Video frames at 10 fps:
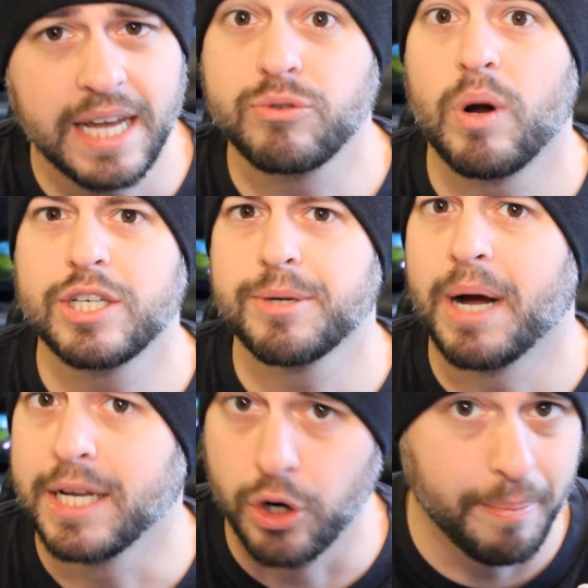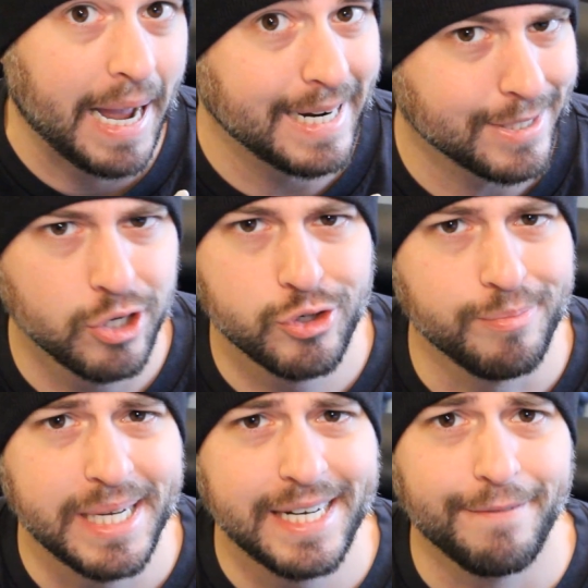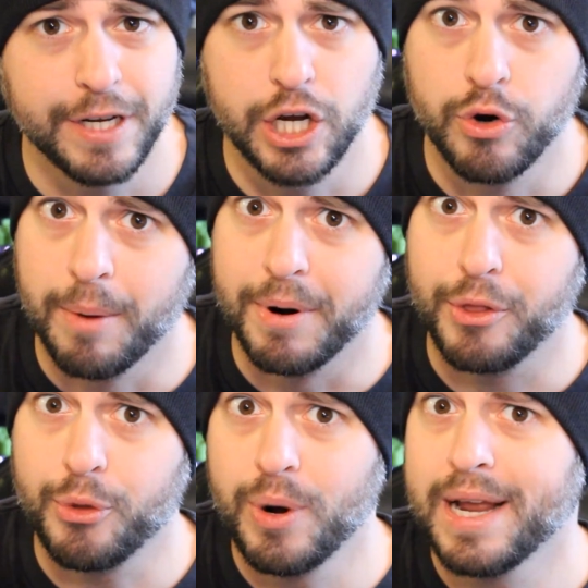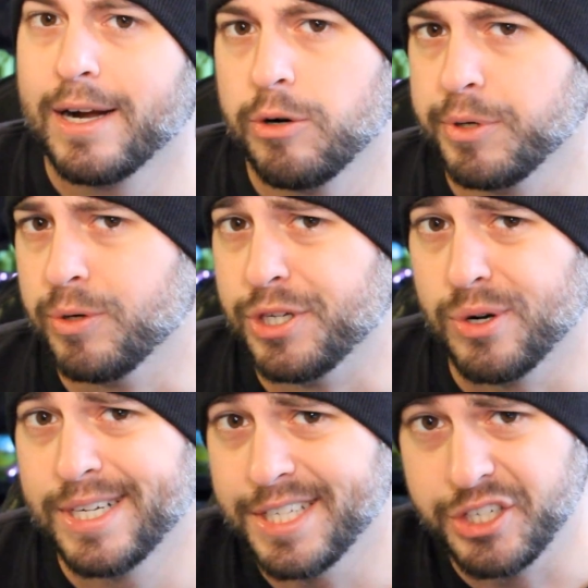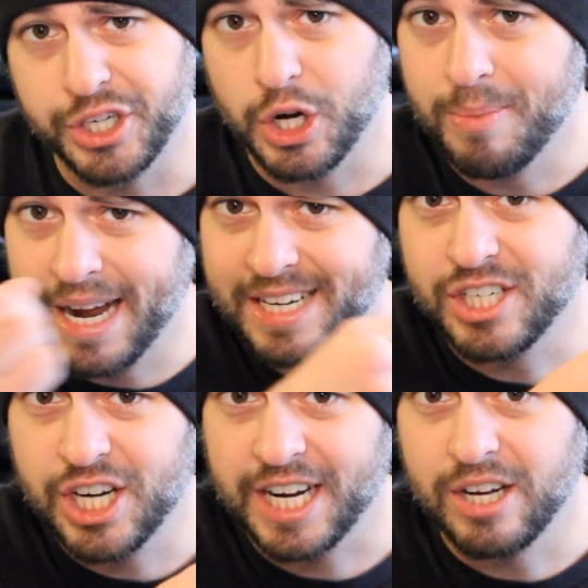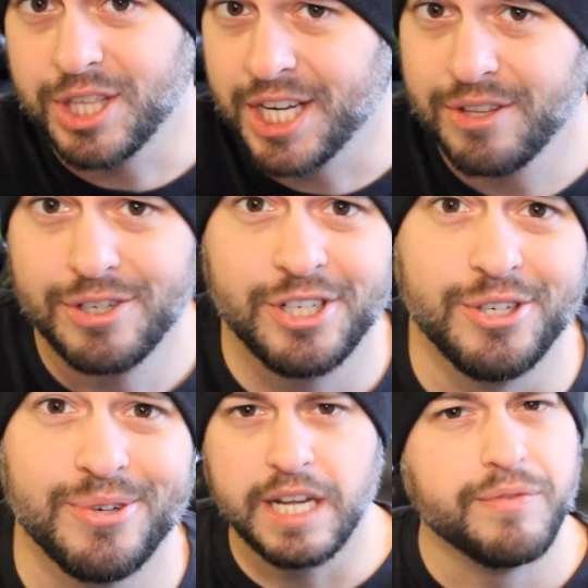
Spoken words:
Thanks for watching my You're Bad at Social Media video number 3. I hope you enjoyed it. You should go back and check out the other 2.